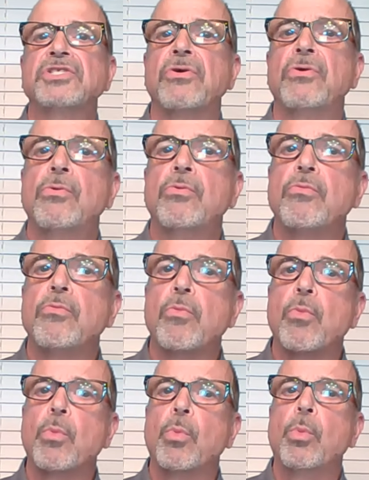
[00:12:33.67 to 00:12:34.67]
So
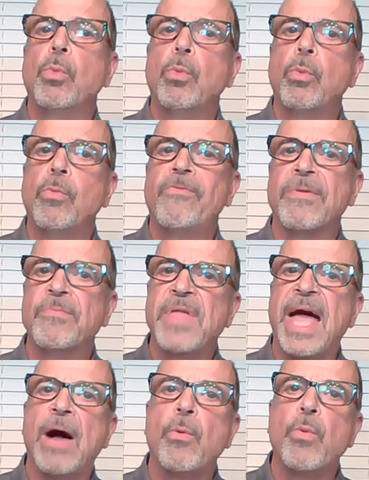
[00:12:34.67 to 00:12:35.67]

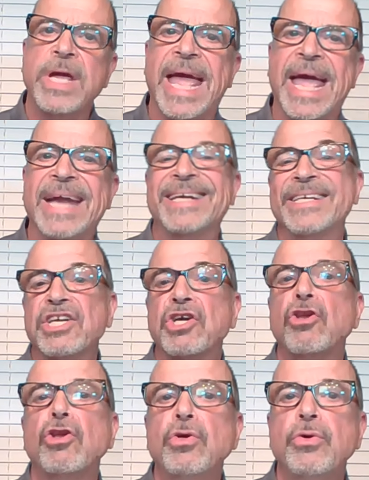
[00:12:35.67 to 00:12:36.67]
from that we can
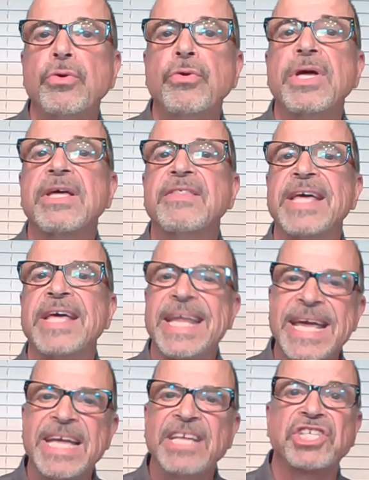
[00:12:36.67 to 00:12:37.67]
conclude
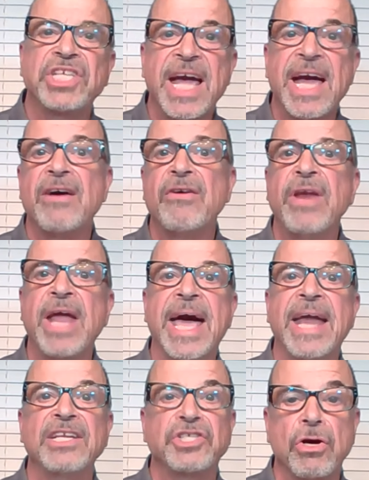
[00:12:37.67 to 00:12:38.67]
that each town
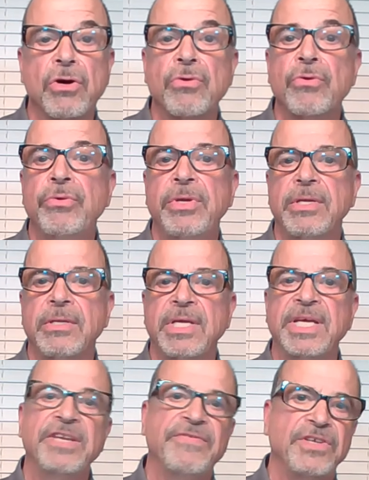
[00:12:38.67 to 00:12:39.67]
had its own
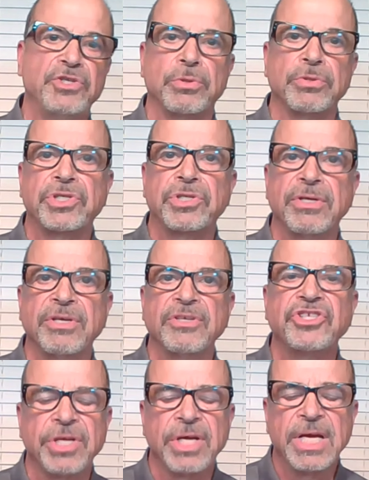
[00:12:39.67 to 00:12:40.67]
individual
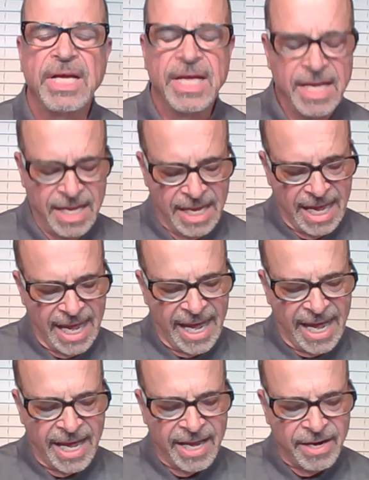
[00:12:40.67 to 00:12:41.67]
church,
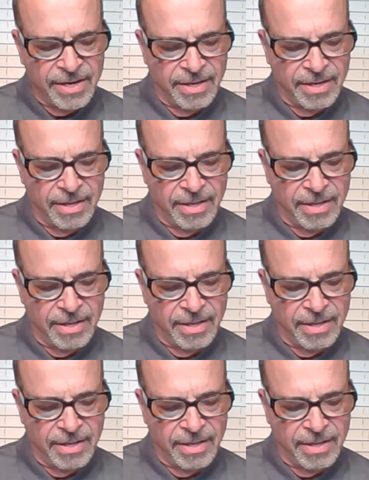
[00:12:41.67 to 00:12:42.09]
and